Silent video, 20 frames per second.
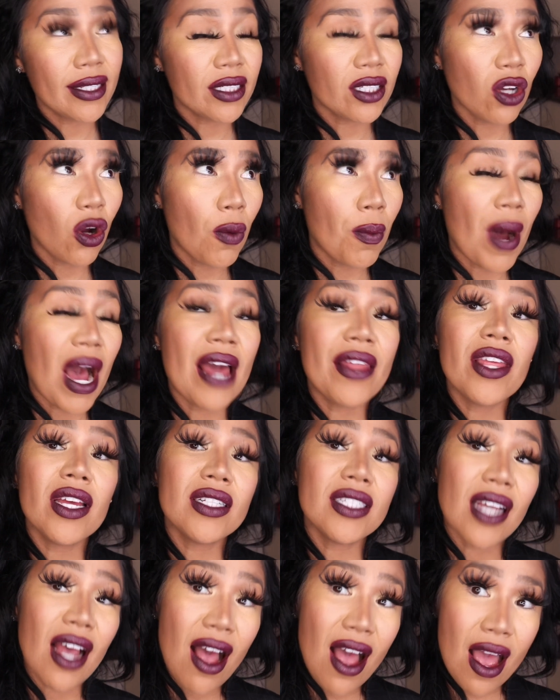So by
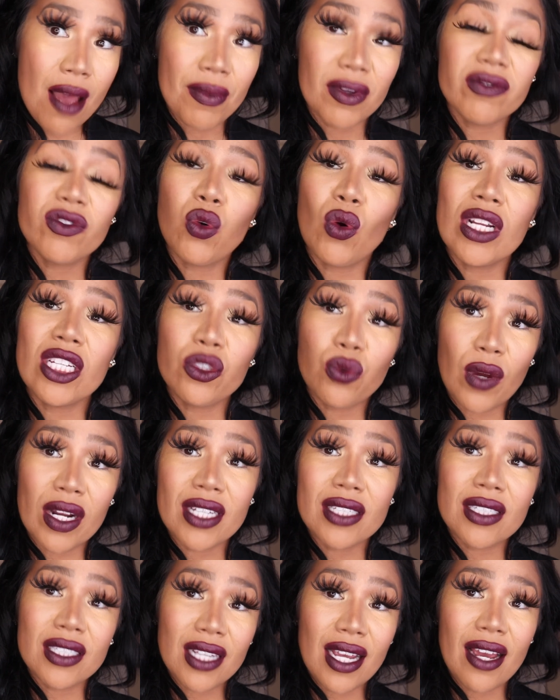the time of
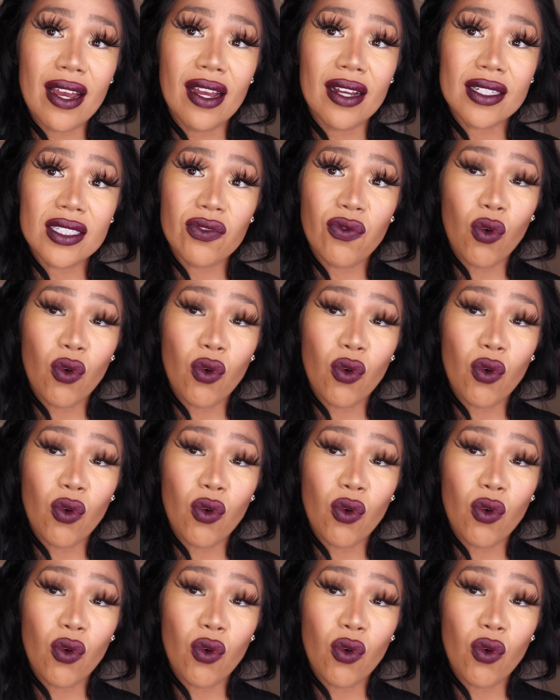2026,